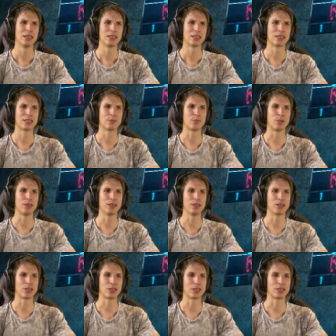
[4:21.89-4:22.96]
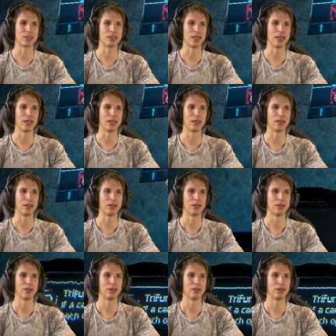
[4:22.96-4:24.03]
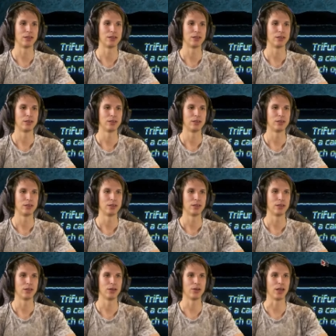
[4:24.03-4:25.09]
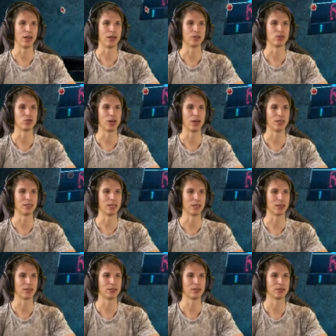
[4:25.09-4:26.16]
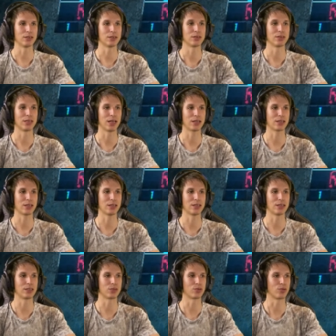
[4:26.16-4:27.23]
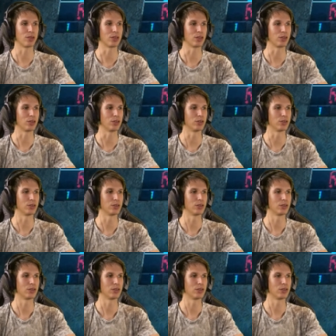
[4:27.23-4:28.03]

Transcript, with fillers: Splinter Cell. Oh yeah, try attack. Technically that's really good.